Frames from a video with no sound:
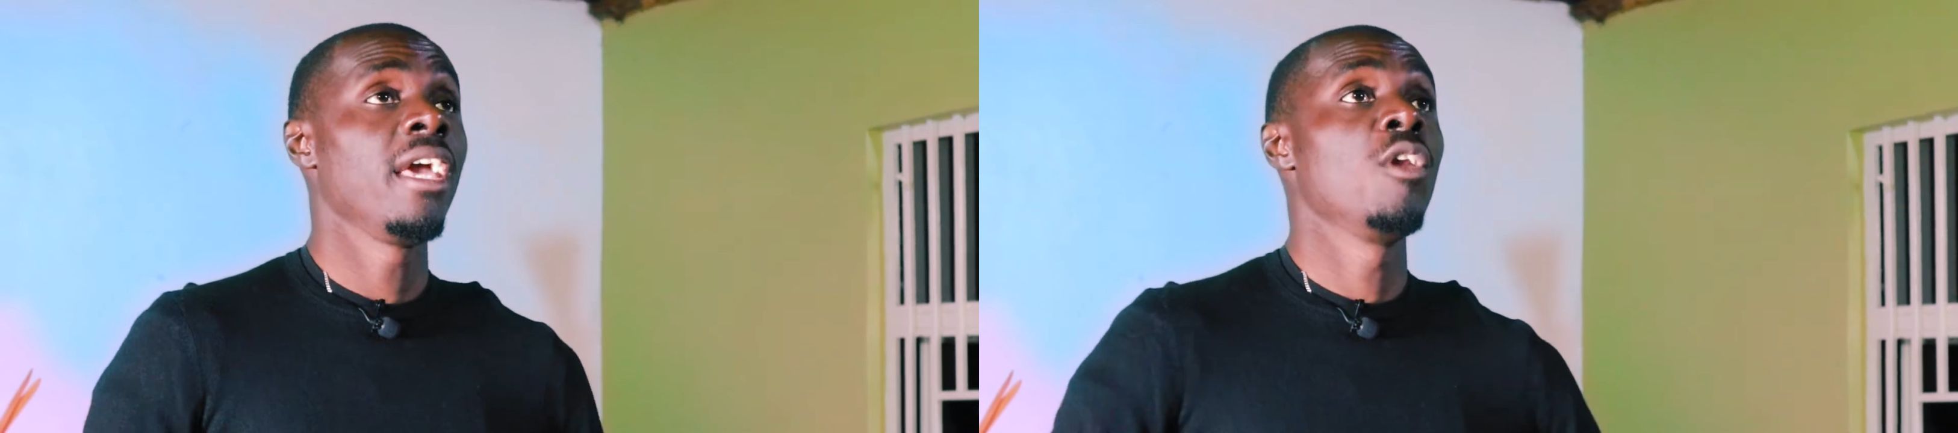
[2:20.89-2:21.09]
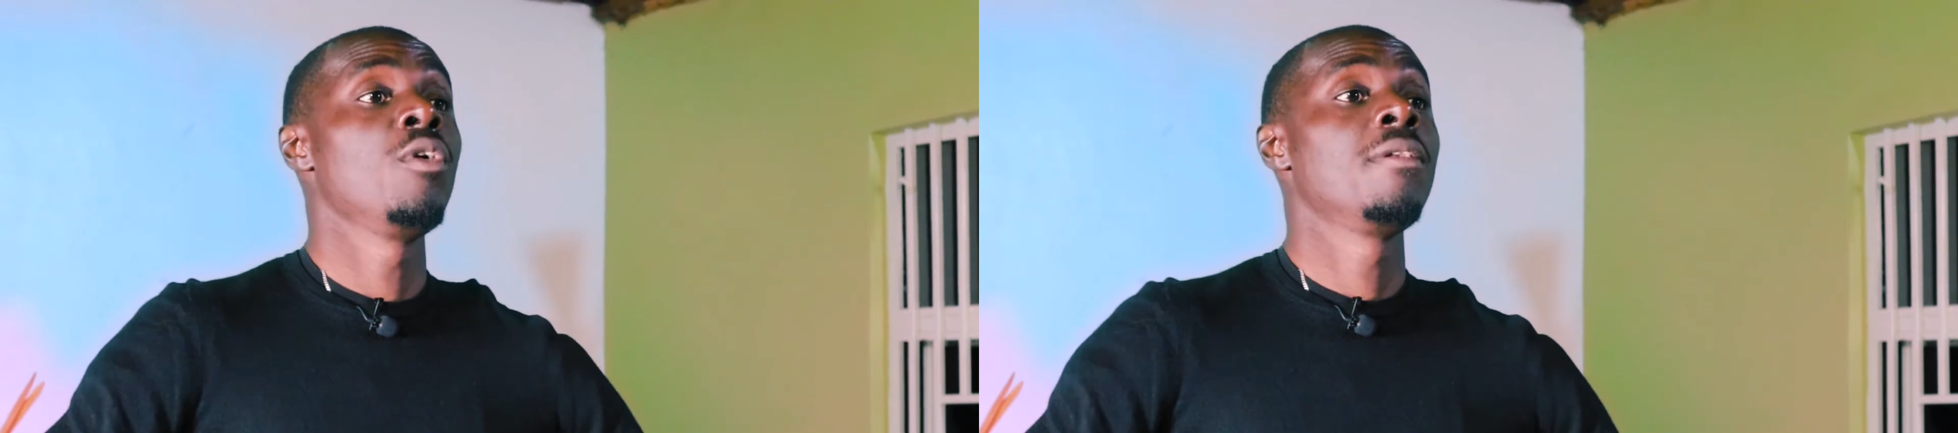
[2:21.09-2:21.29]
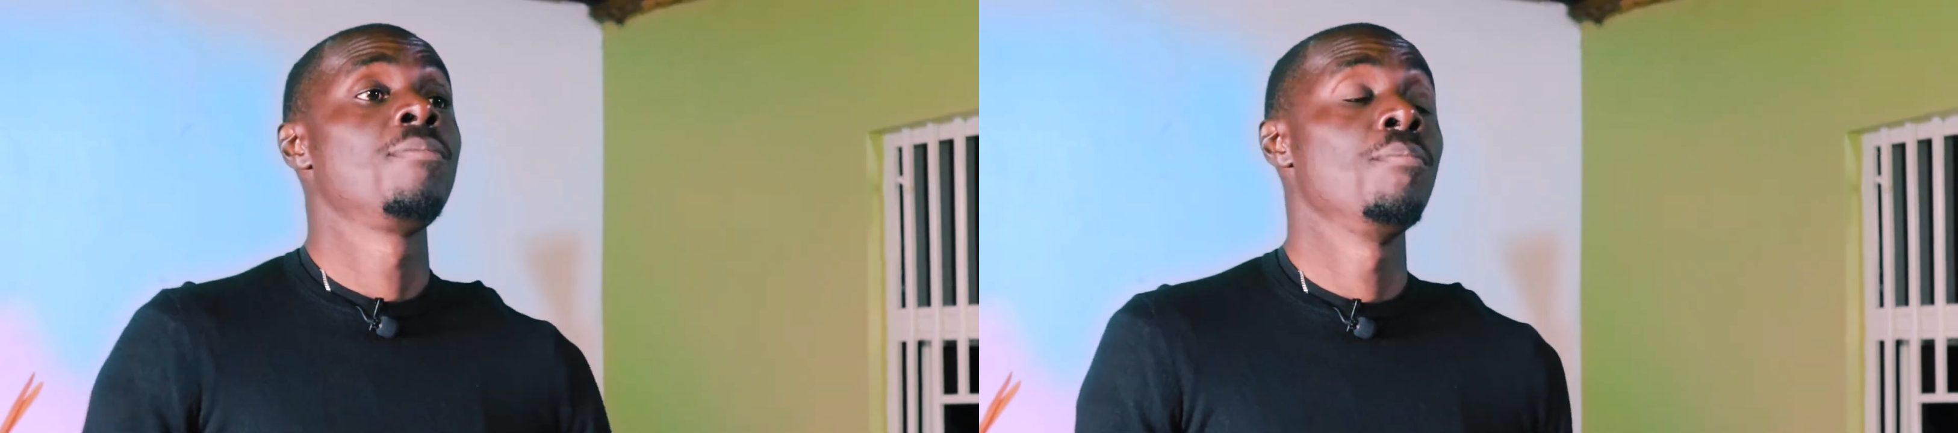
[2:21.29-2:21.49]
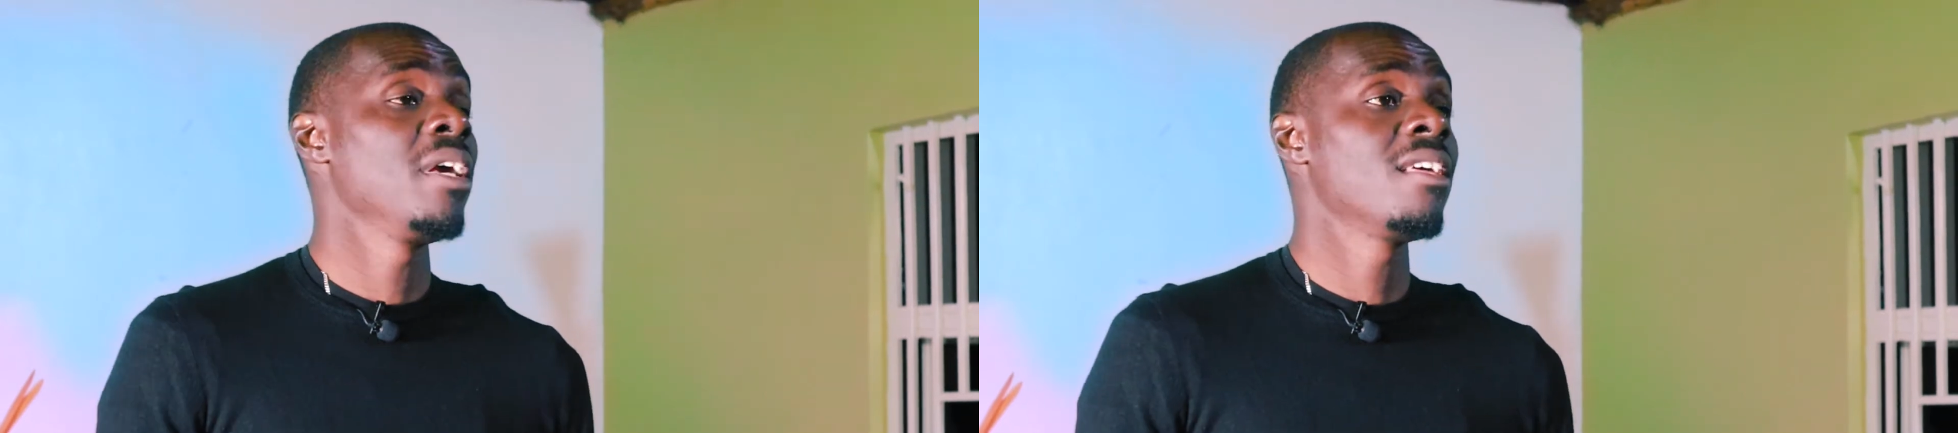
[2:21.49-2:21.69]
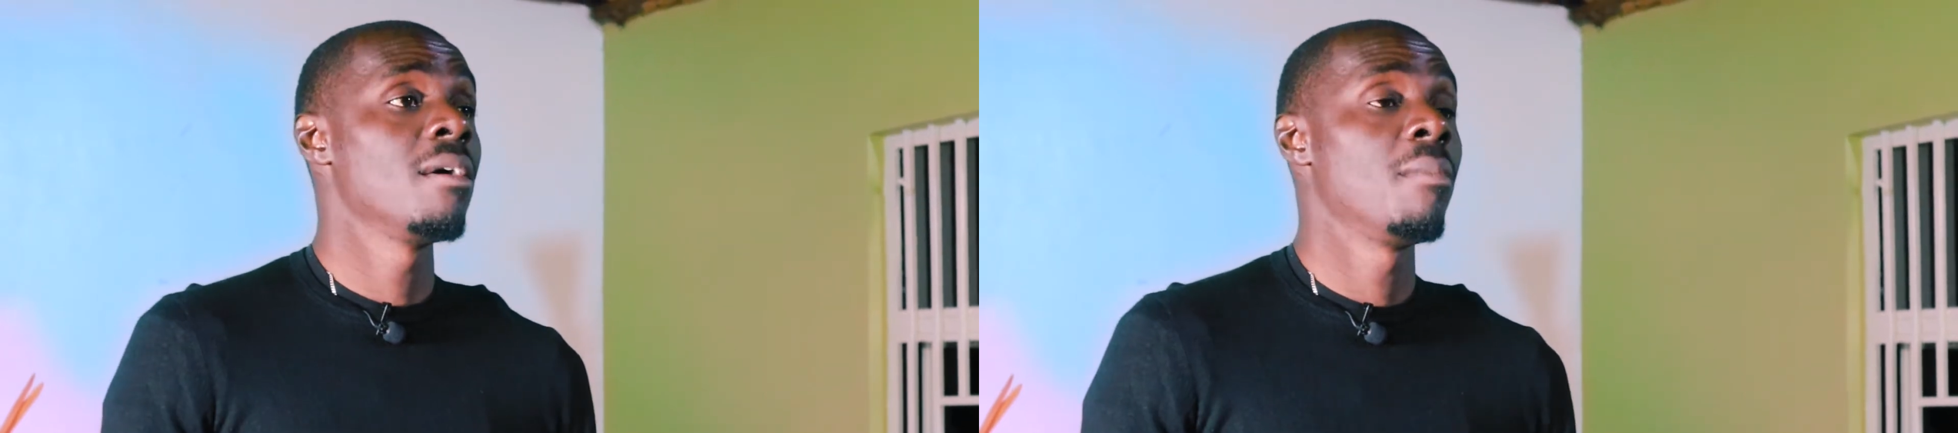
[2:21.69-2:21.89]
and we
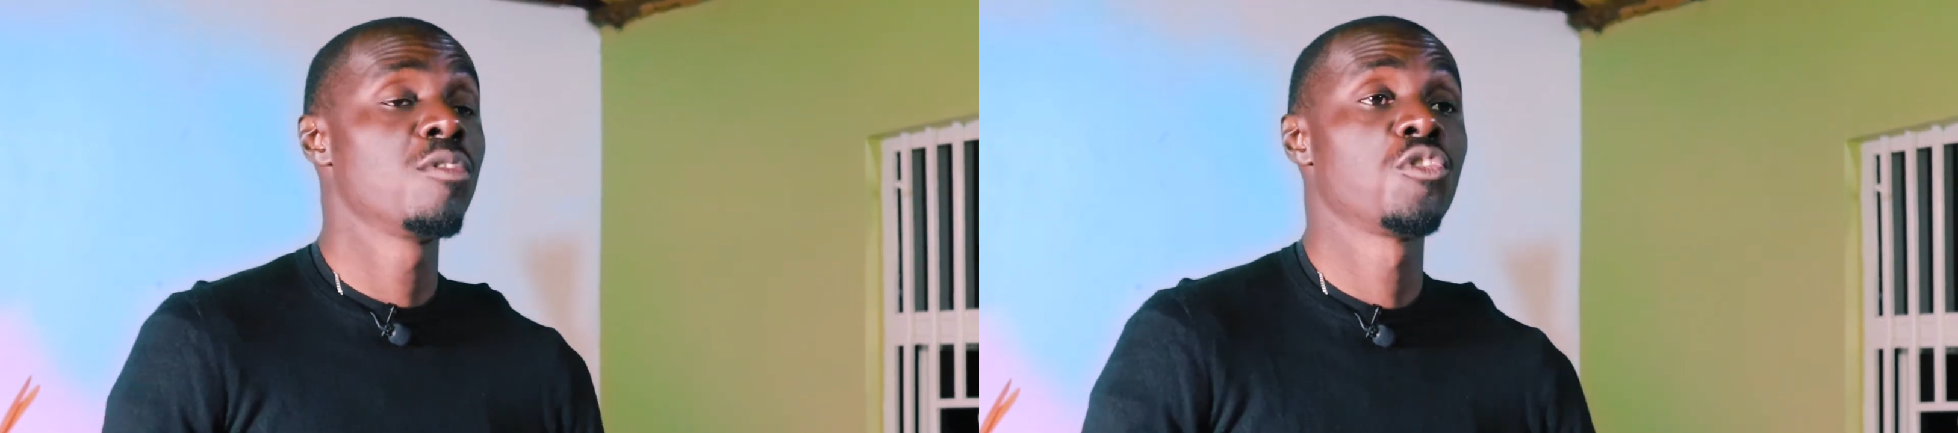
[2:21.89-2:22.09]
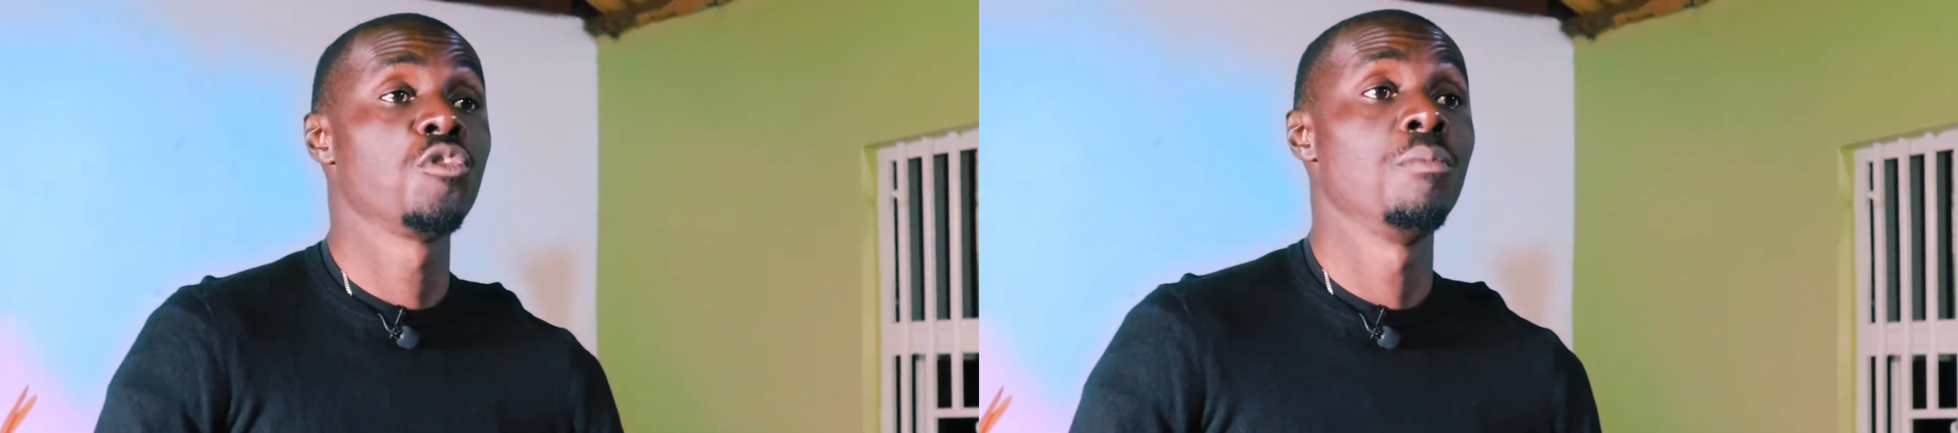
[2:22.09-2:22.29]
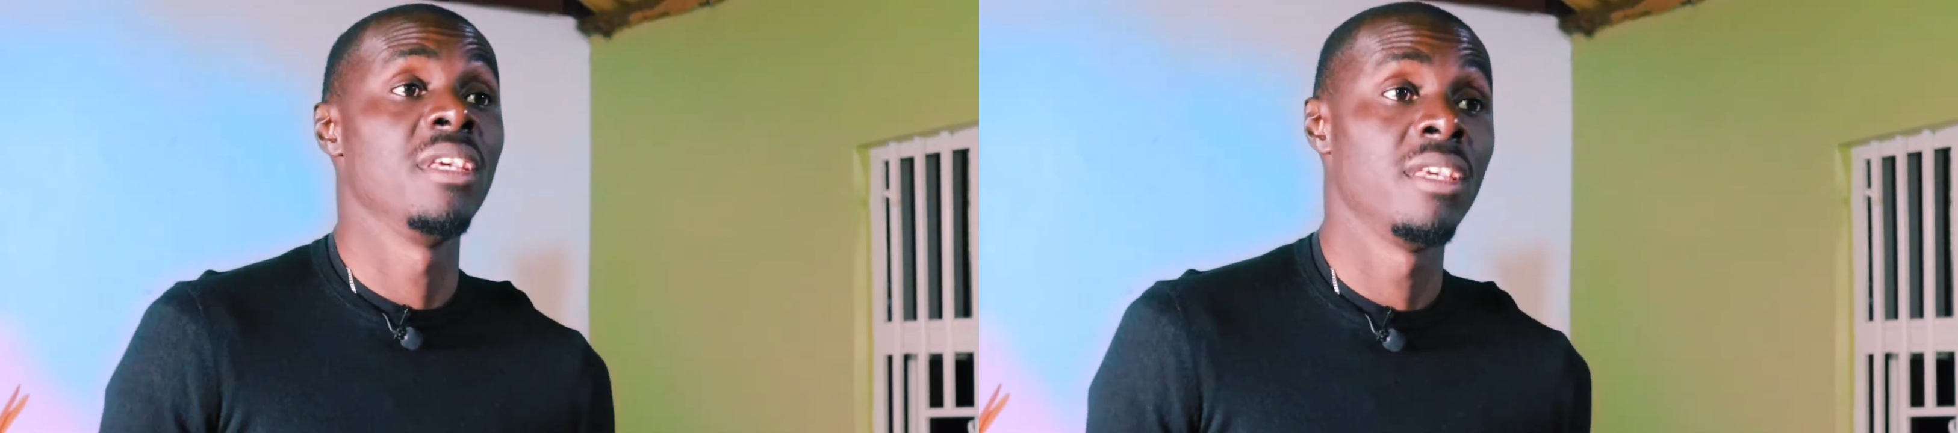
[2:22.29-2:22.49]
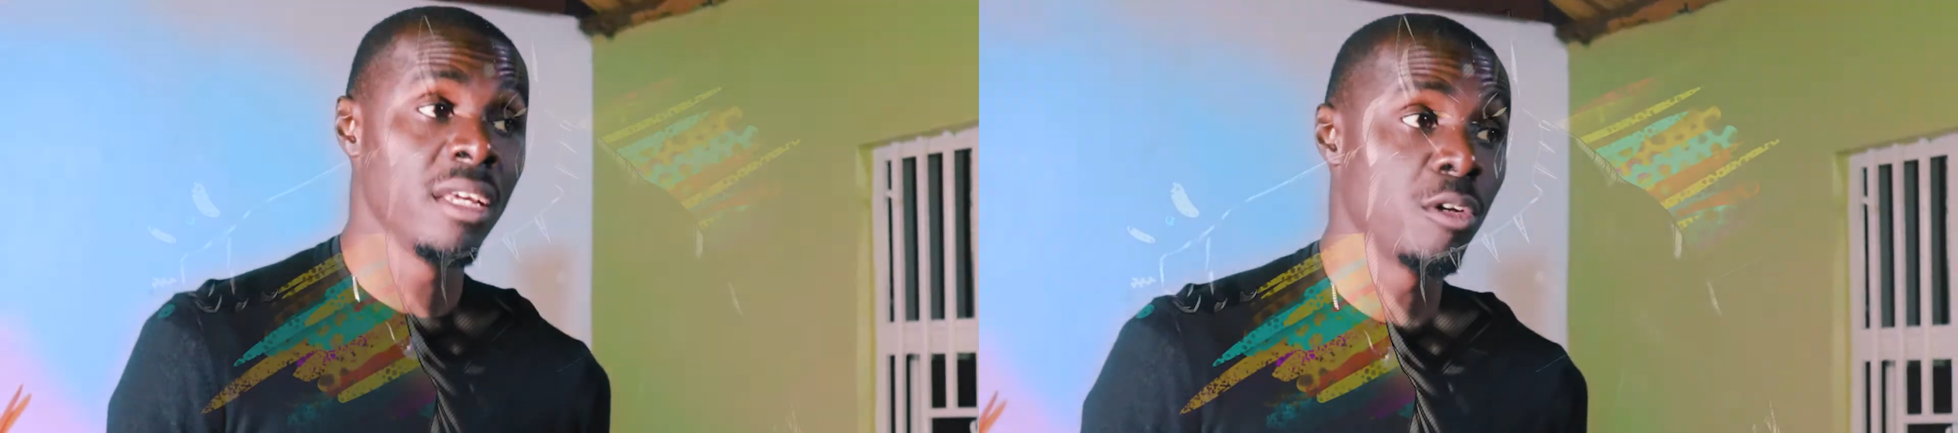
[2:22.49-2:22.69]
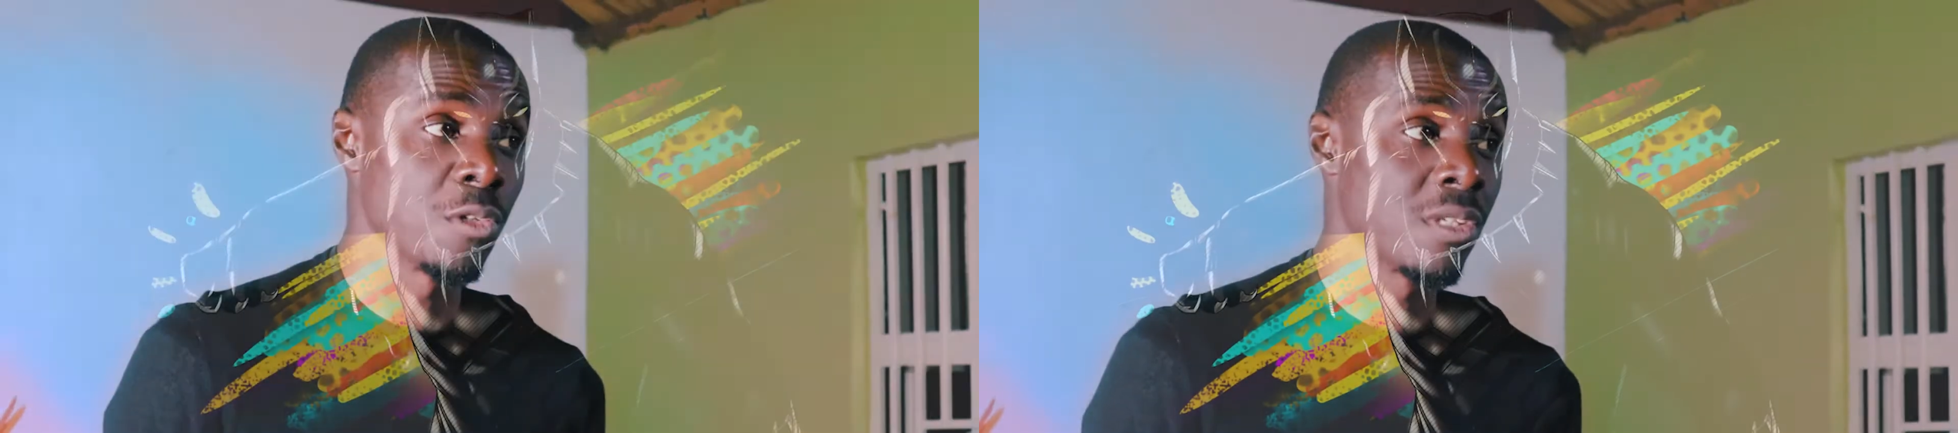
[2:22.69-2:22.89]
make them out to be
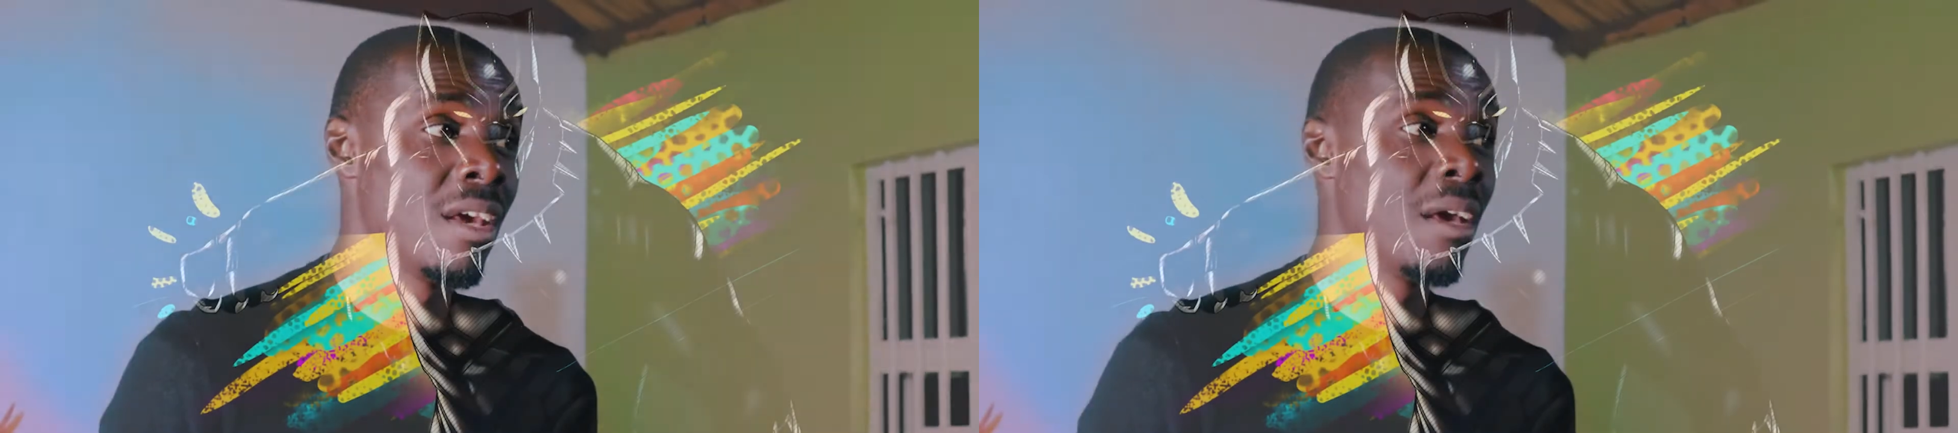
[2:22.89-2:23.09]
heroes.